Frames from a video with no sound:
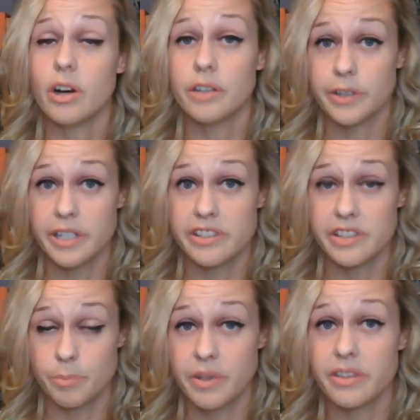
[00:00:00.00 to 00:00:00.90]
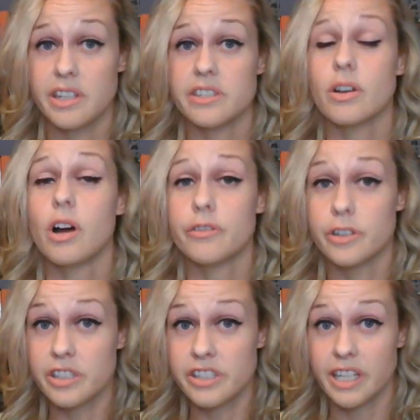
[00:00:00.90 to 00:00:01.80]
offered his sympathies,
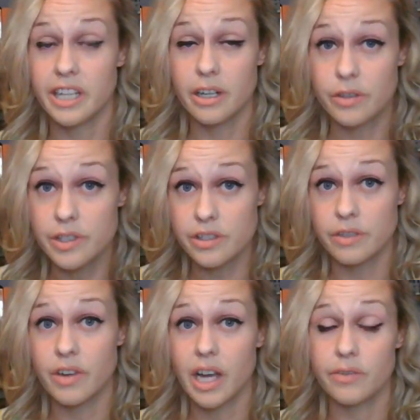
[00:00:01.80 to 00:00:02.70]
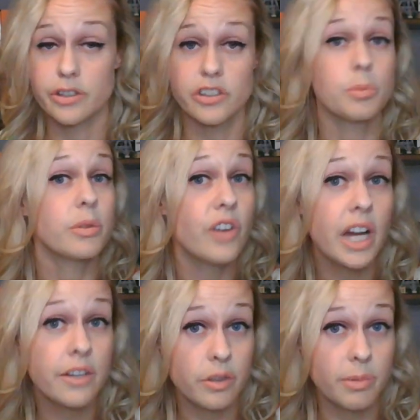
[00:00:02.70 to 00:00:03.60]
offered to take care of the survivors, to
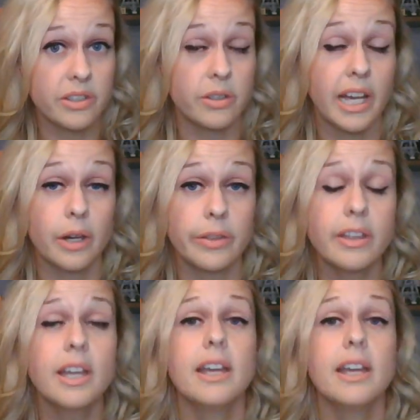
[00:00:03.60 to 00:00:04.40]
provide for mental health.